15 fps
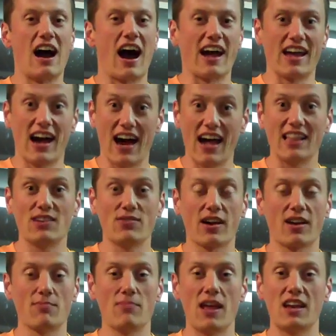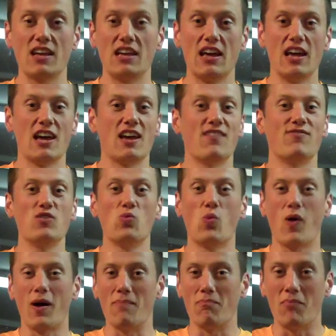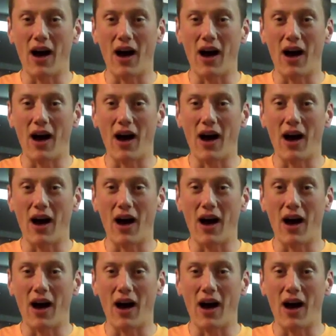I highly recommend it. If you want